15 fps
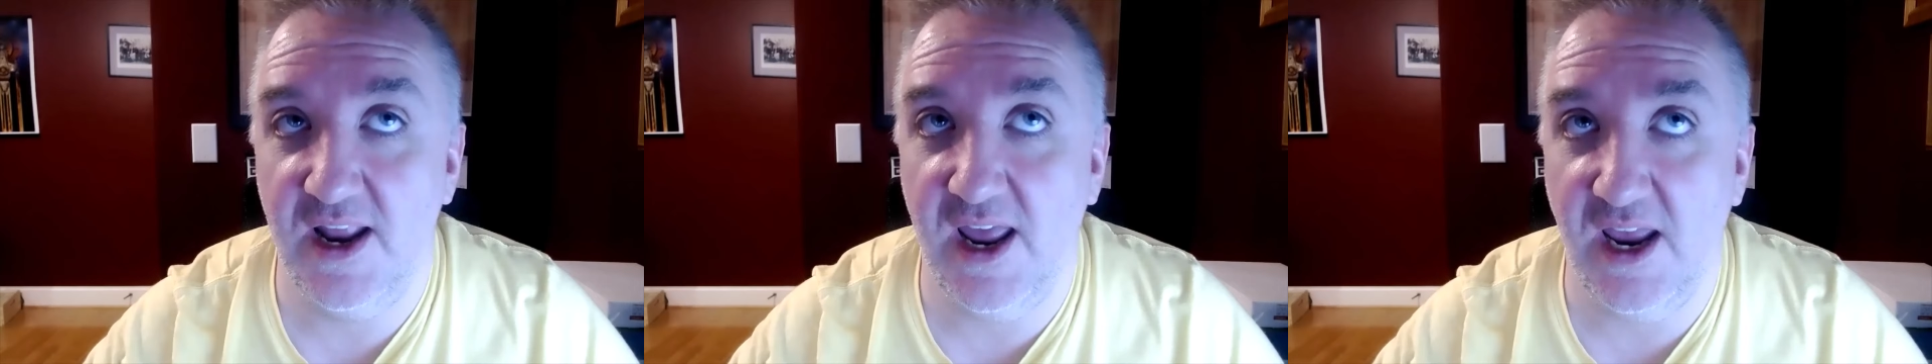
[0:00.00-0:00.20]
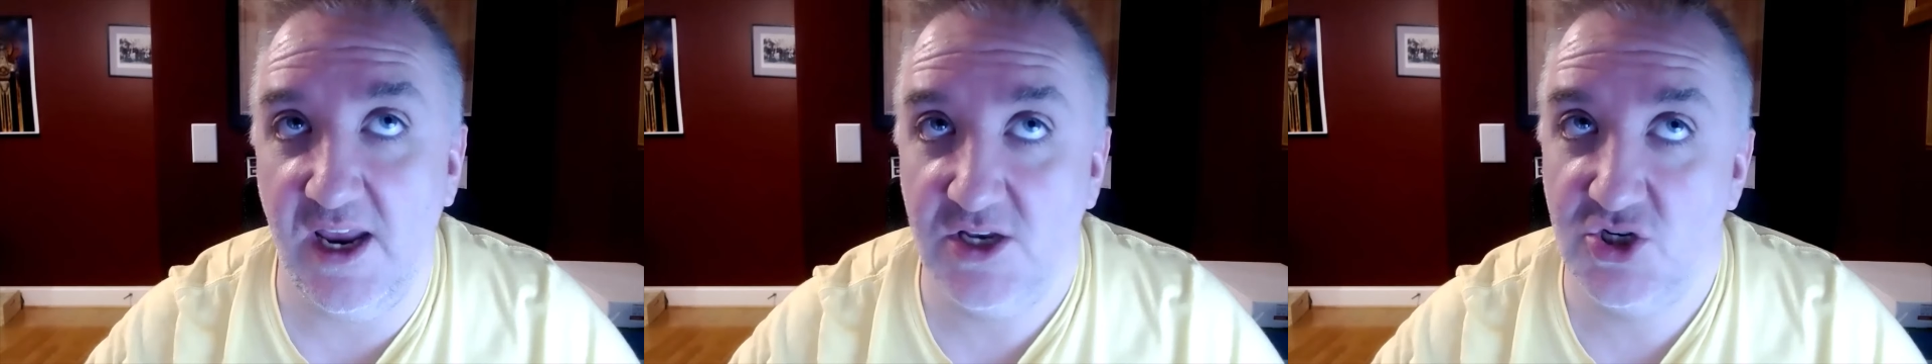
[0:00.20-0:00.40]

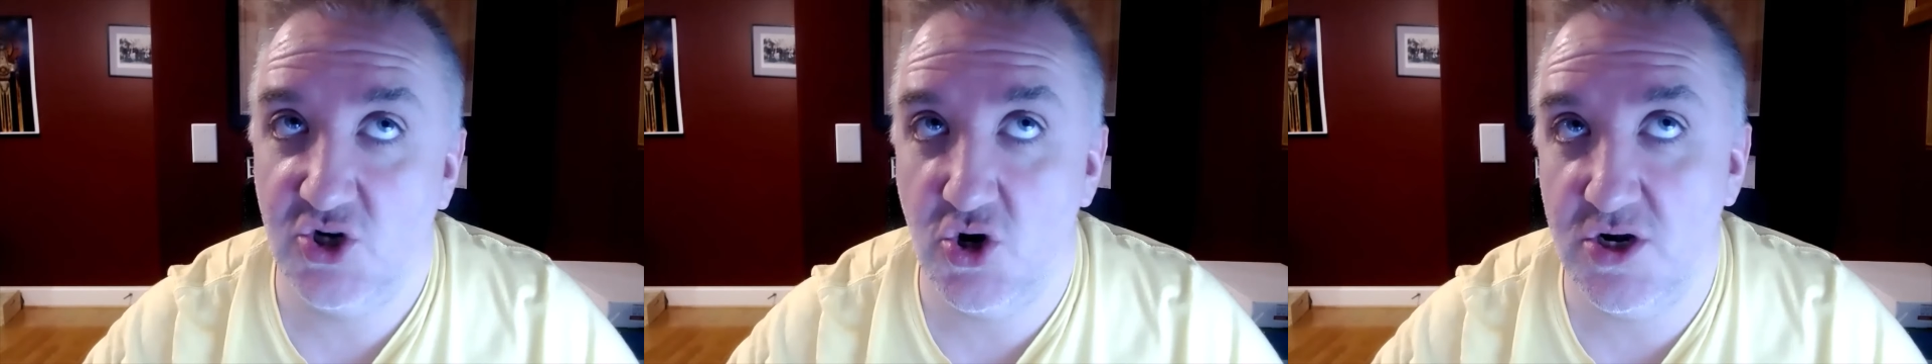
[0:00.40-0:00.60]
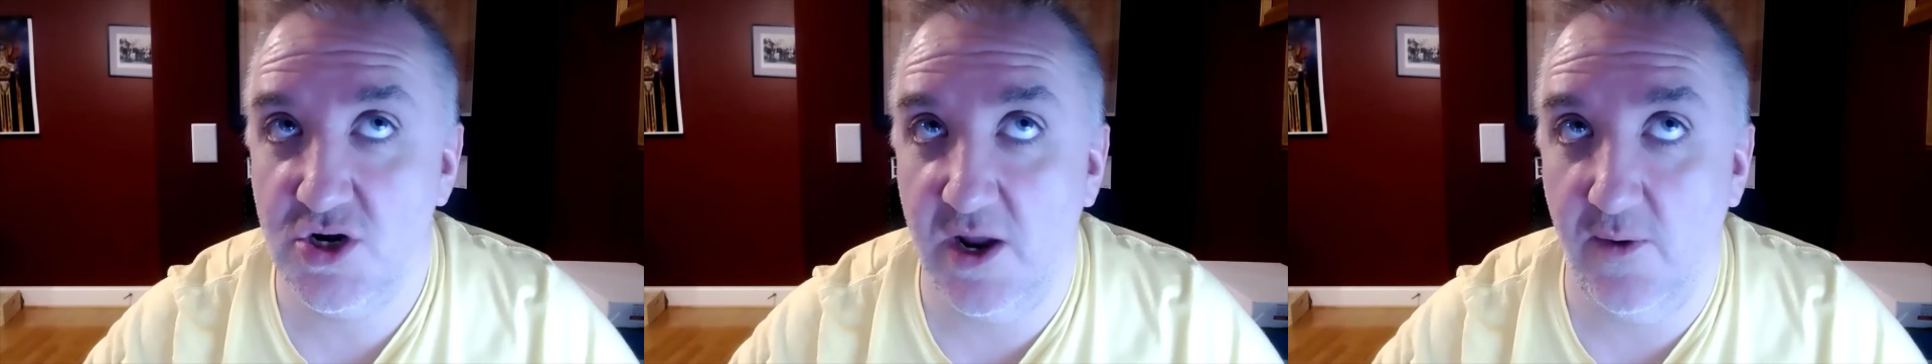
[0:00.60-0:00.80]
it
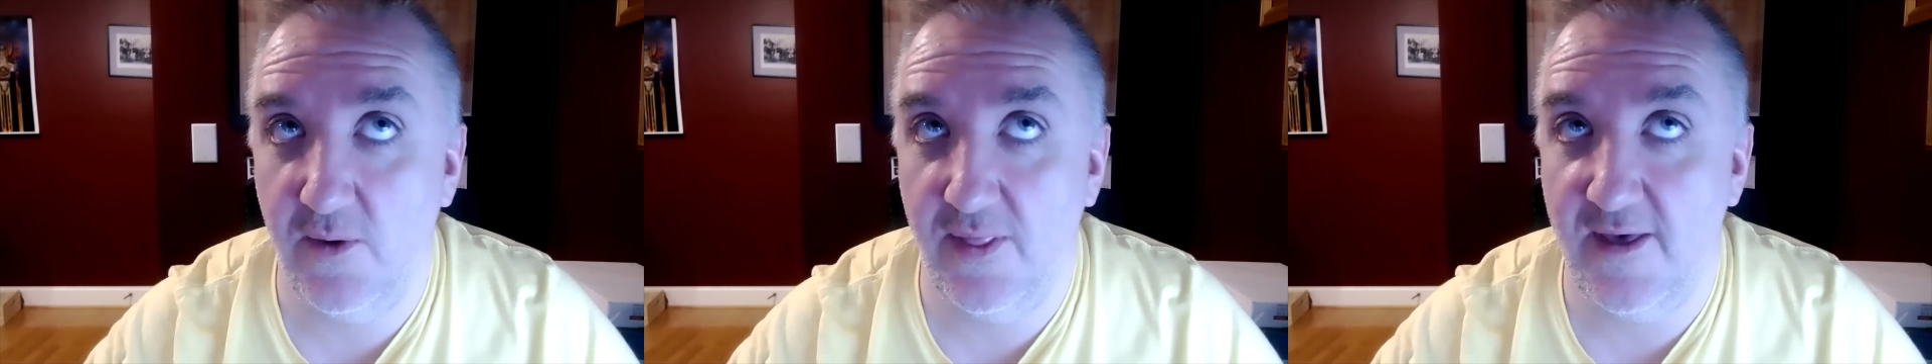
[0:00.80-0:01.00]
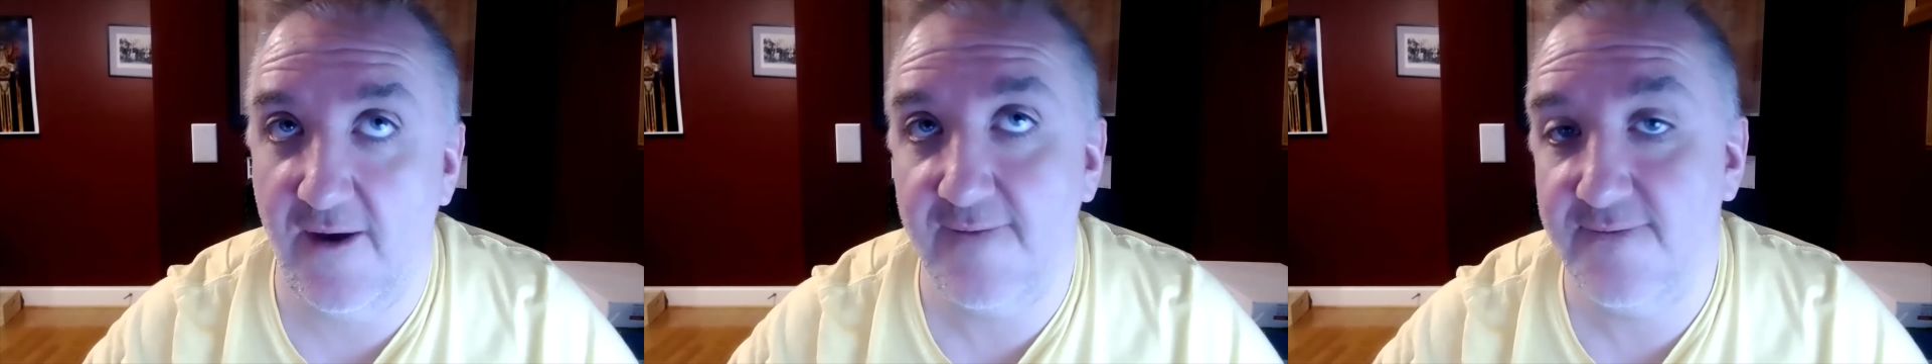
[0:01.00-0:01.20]
turned
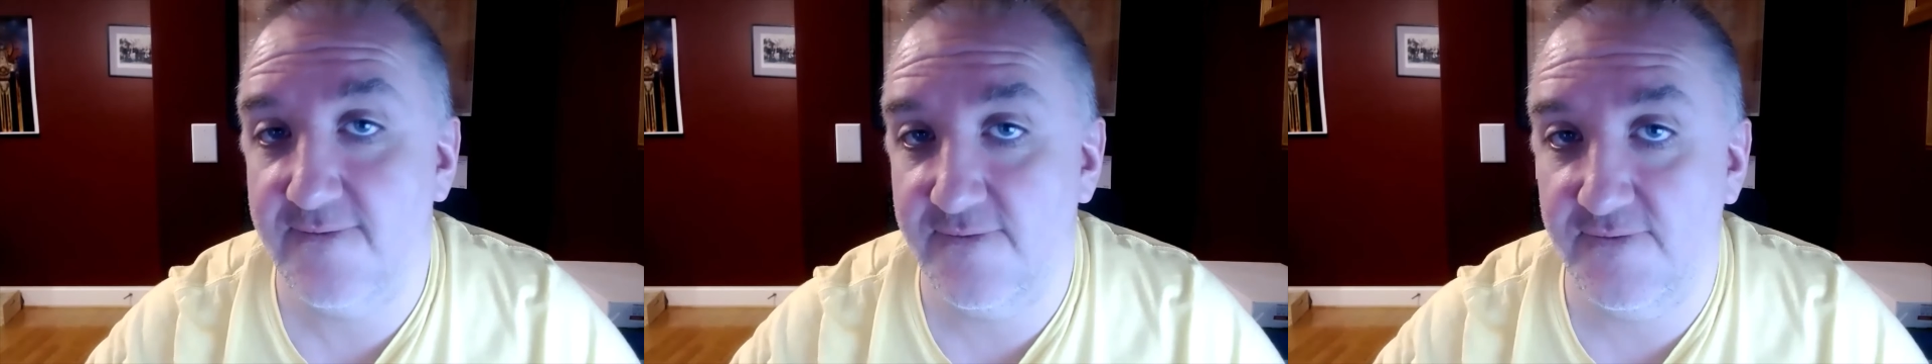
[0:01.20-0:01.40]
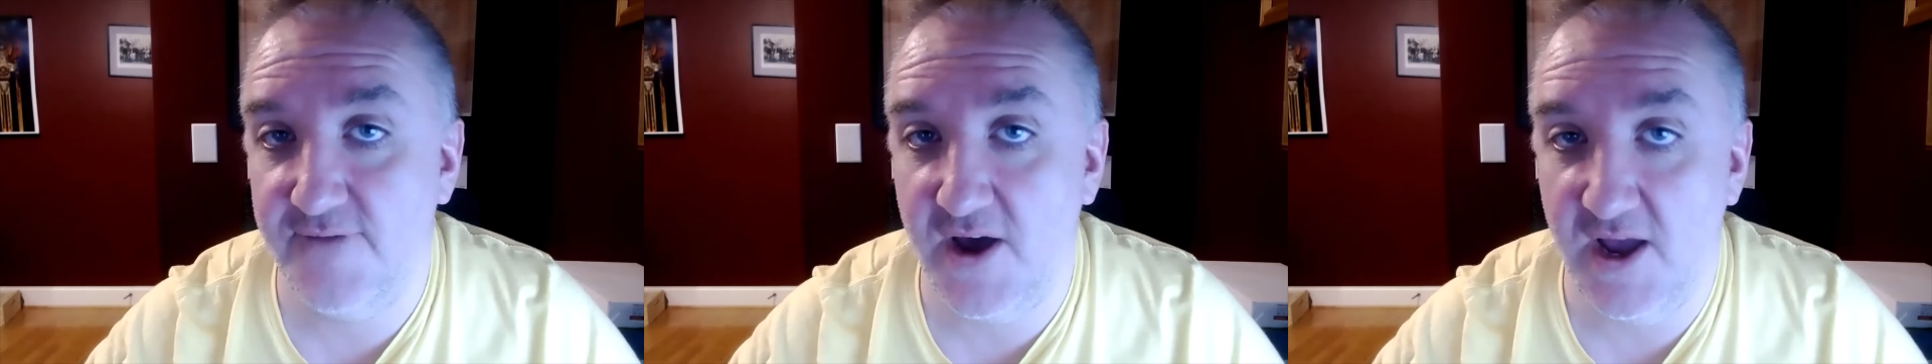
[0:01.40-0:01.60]
out that
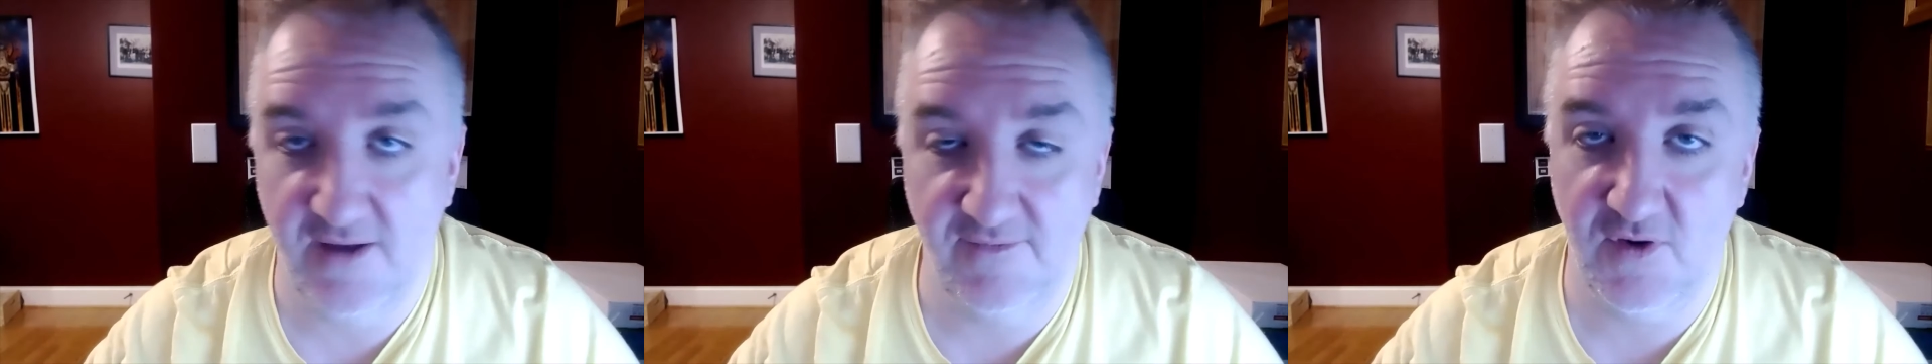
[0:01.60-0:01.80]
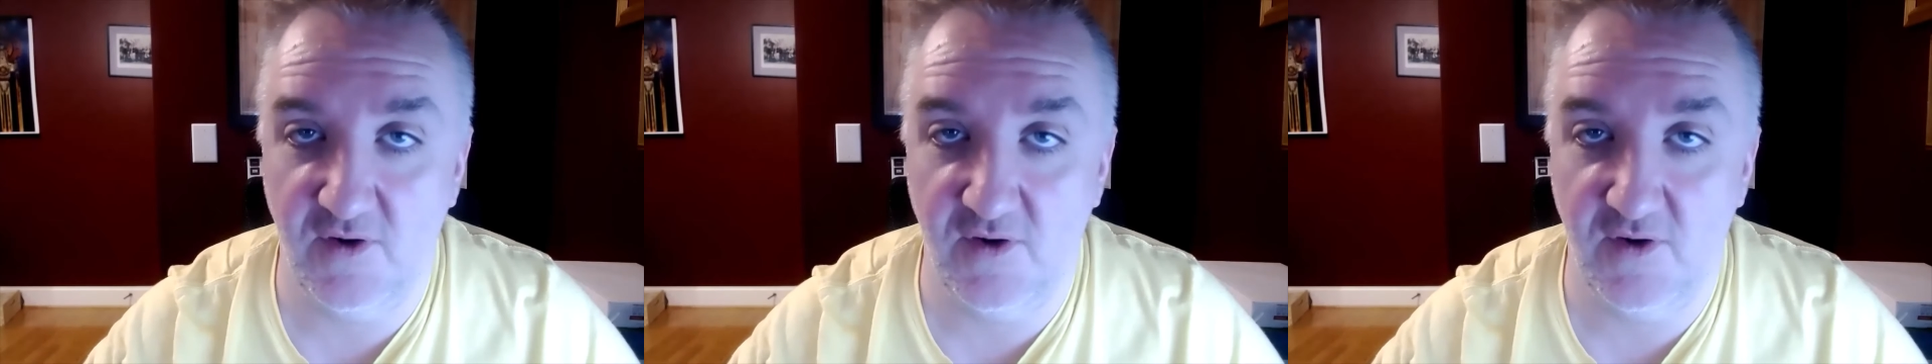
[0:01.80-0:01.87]
5